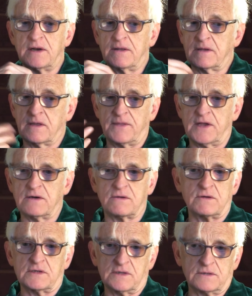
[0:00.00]
And then, of
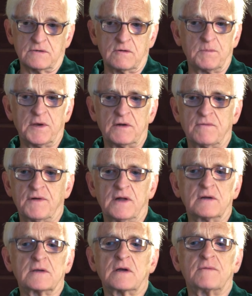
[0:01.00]
course, there's a whole
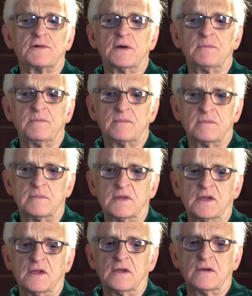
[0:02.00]
pedophile cover-up,
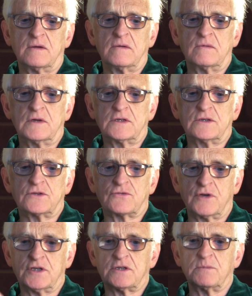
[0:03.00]
which is
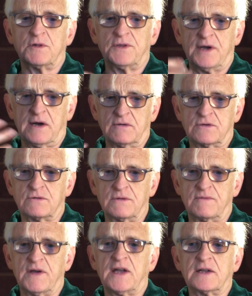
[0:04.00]
traceable now to
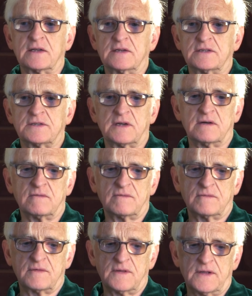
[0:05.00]
the Vatican itself,
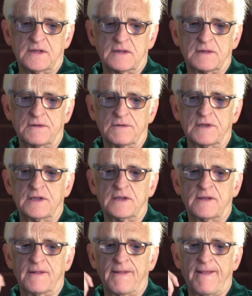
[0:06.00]
clearly,
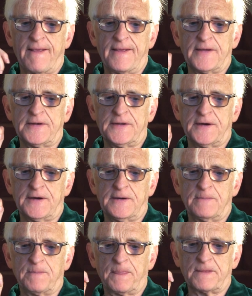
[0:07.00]
and
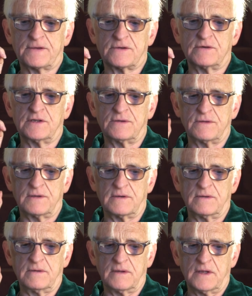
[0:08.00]
um, certainly to
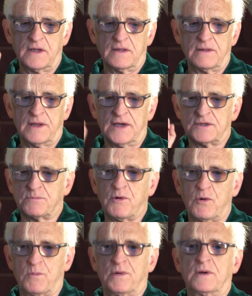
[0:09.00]
the last
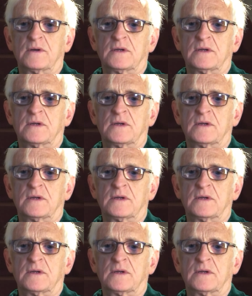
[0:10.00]
Pope,